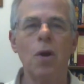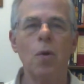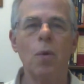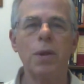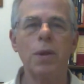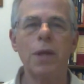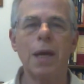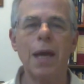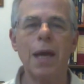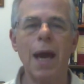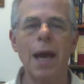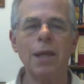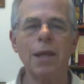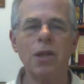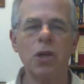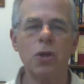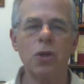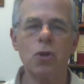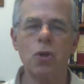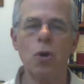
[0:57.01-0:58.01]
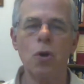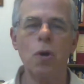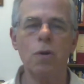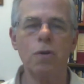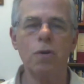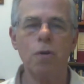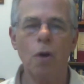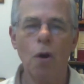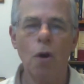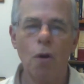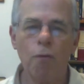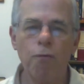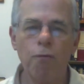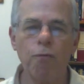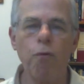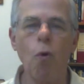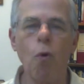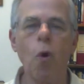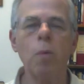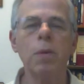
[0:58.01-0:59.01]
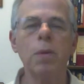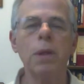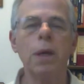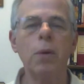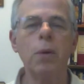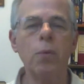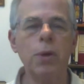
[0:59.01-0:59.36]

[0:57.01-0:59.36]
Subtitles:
when the Catholic Church formally